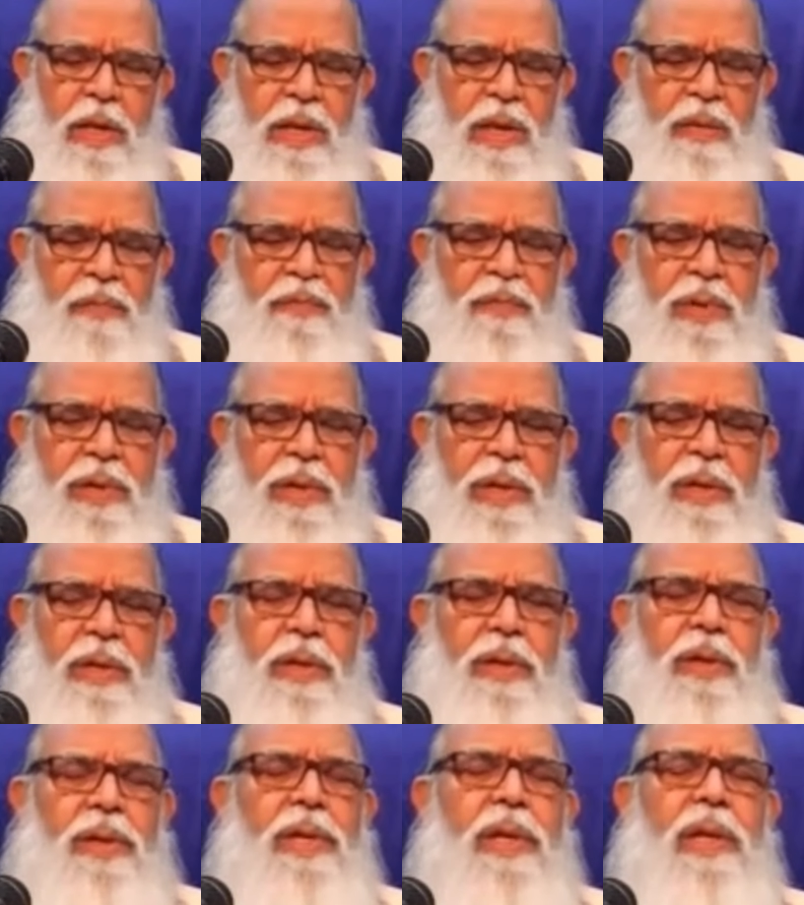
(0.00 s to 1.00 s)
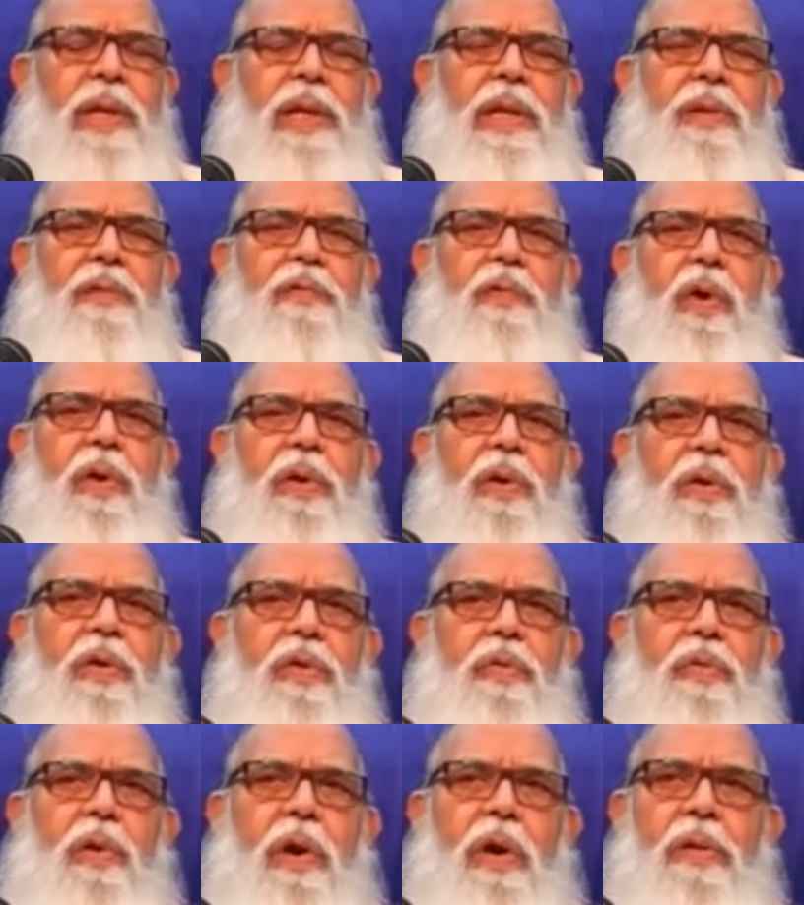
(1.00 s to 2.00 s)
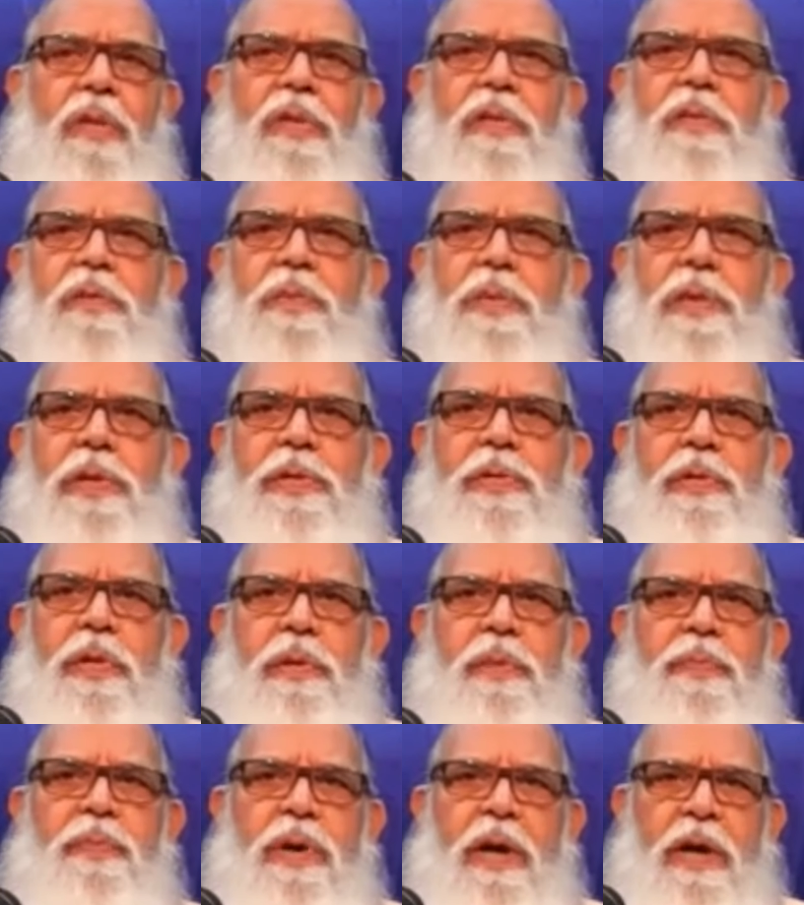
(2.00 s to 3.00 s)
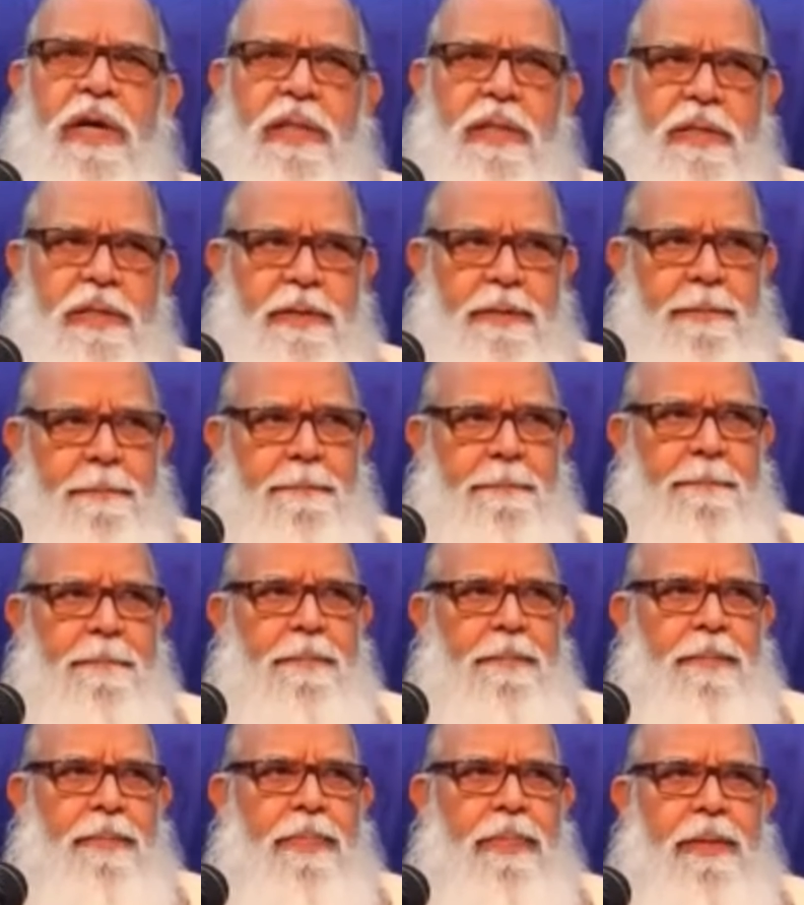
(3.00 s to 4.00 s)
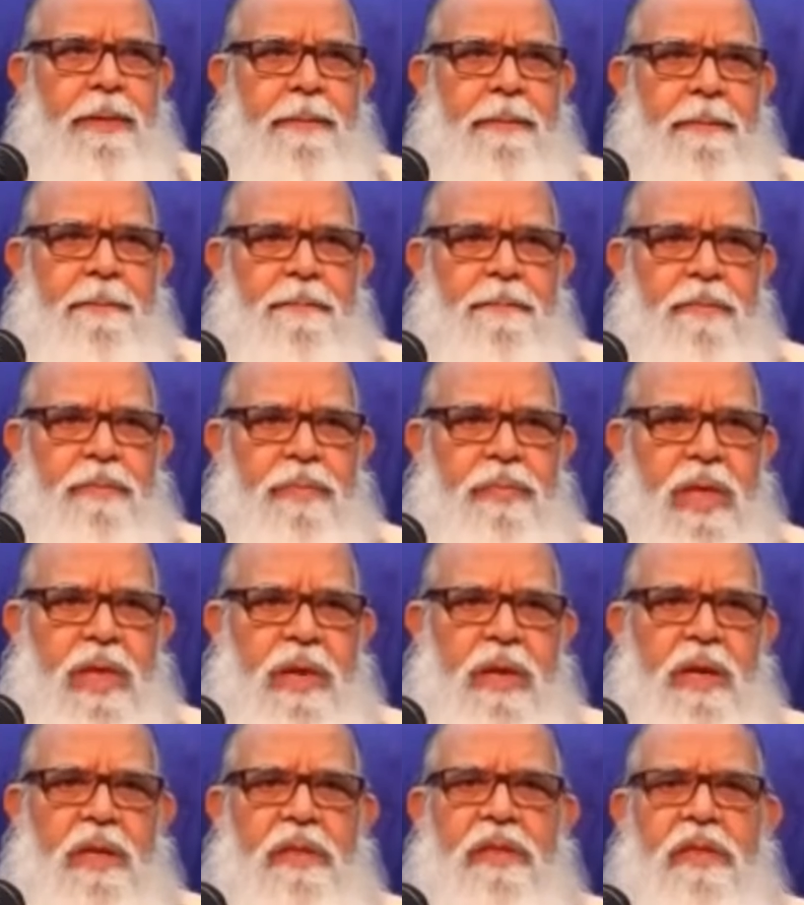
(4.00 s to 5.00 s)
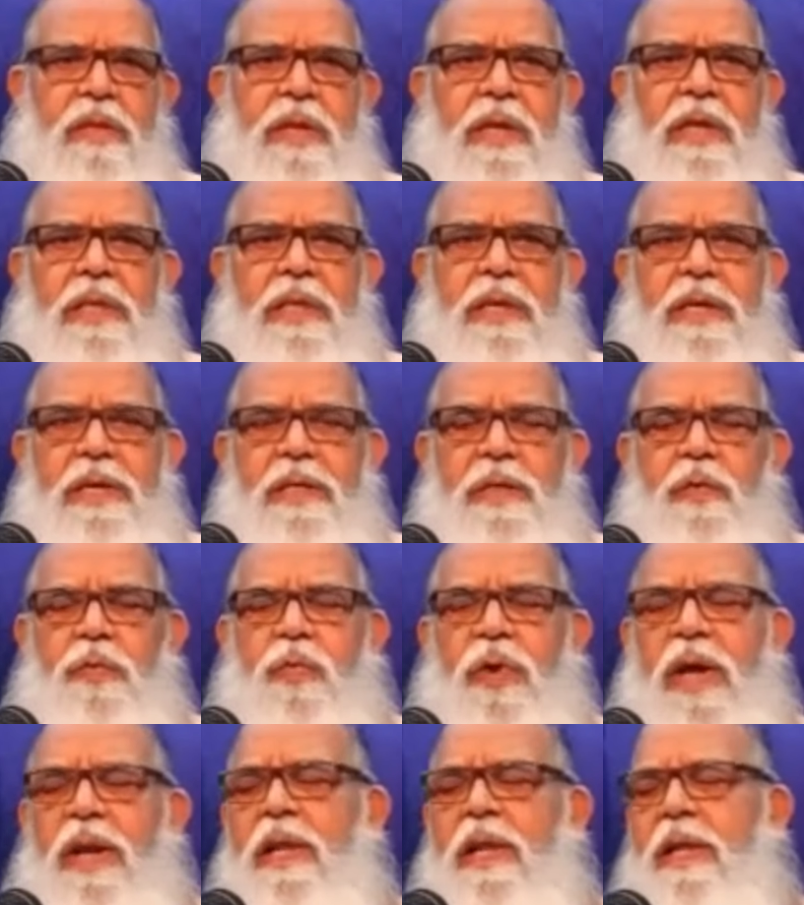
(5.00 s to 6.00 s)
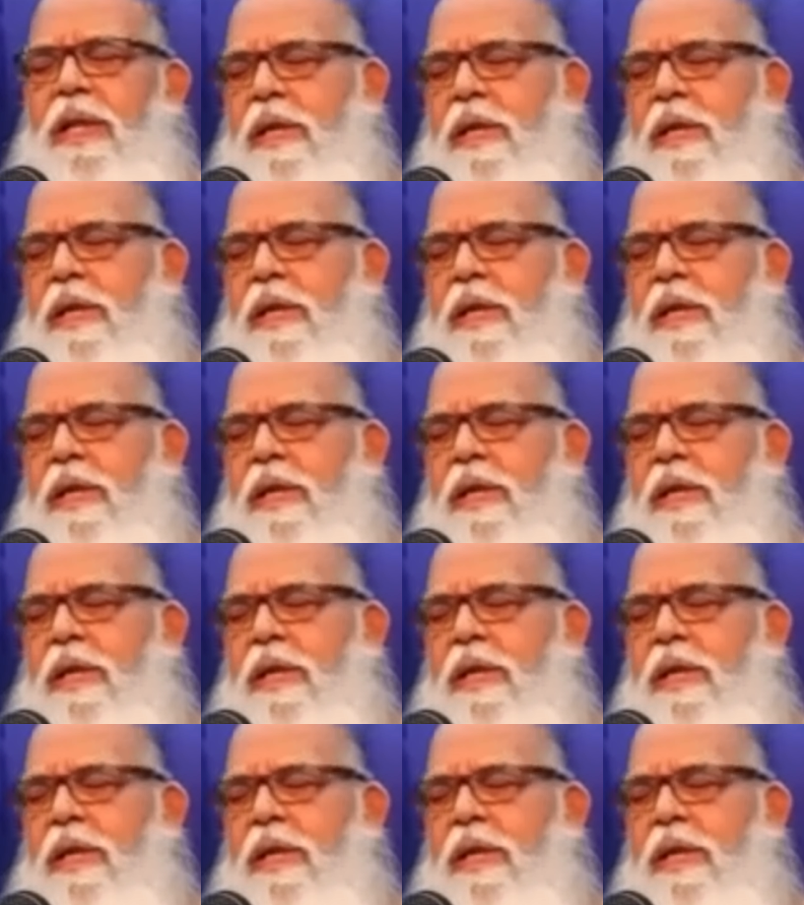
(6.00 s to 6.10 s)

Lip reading: if we really want to walk the spiritual path. There are three things. One